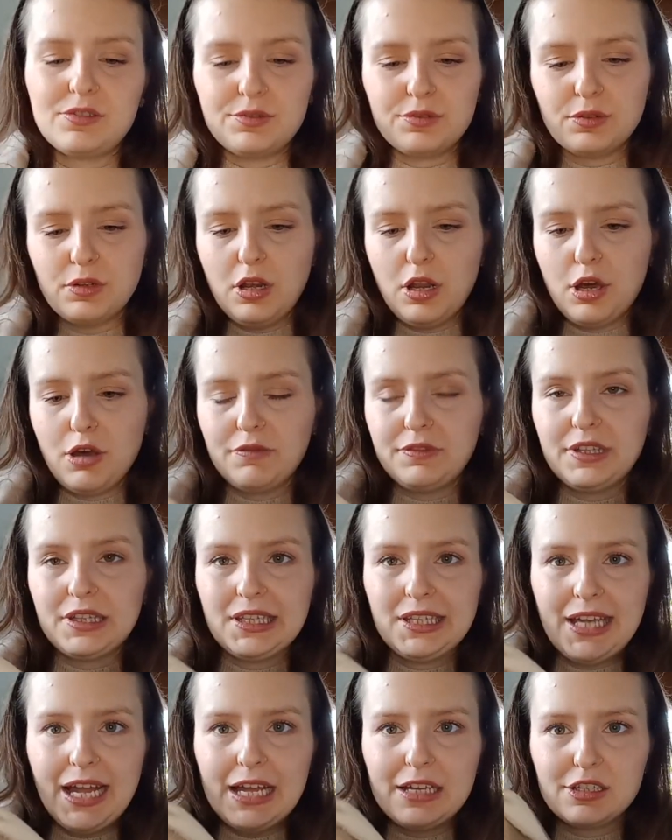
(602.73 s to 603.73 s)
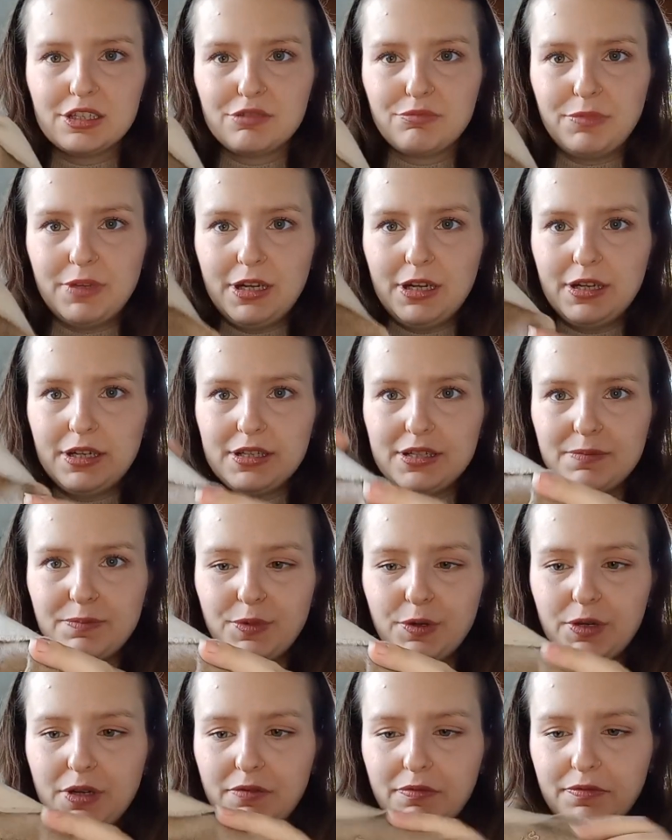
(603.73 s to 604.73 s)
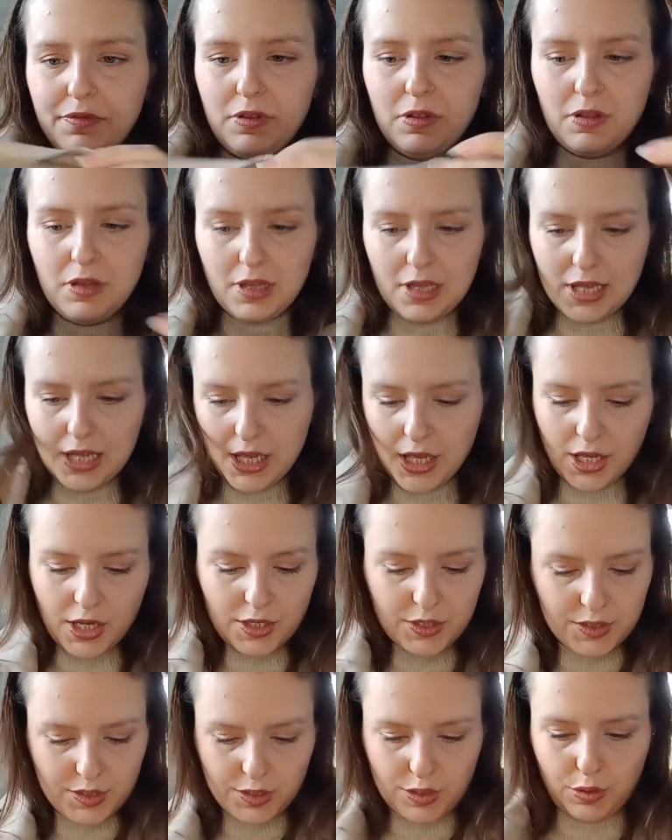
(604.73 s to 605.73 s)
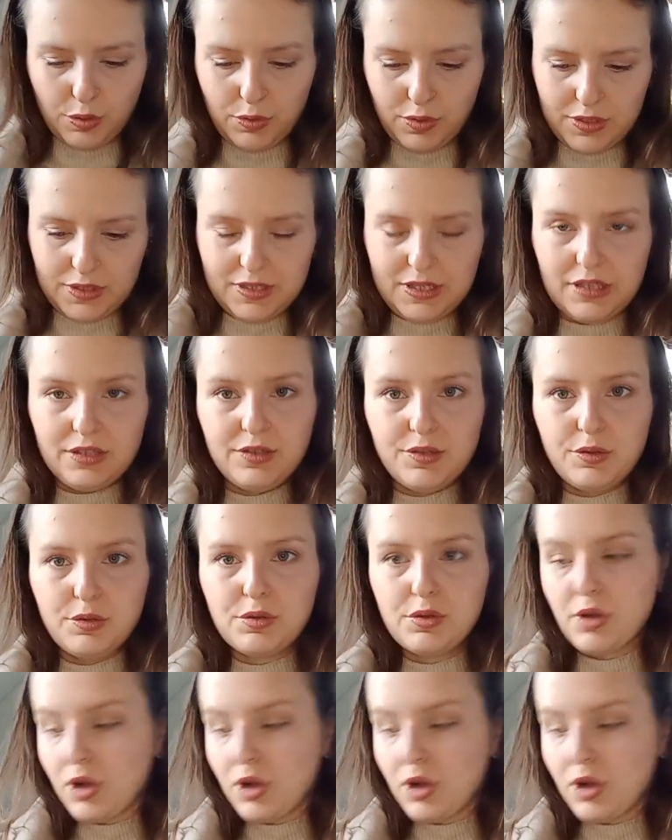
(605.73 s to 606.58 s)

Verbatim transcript: do love the cashmere. It's beautiful so it's the two